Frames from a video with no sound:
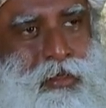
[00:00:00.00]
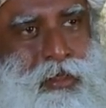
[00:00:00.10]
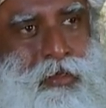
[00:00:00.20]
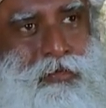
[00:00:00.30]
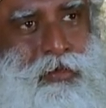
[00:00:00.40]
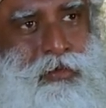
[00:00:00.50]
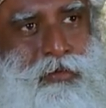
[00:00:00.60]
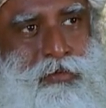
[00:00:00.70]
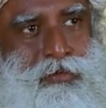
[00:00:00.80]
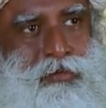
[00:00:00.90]
If
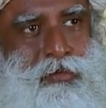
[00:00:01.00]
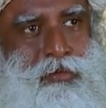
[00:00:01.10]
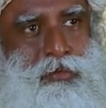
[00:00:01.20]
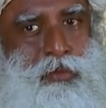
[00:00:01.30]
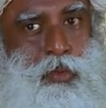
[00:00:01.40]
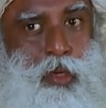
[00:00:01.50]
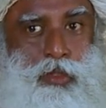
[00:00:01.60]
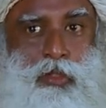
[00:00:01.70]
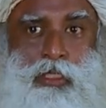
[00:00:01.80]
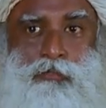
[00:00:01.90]
you
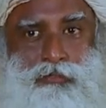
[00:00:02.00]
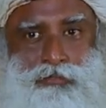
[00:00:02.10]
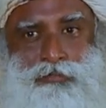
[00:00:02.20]
want to live,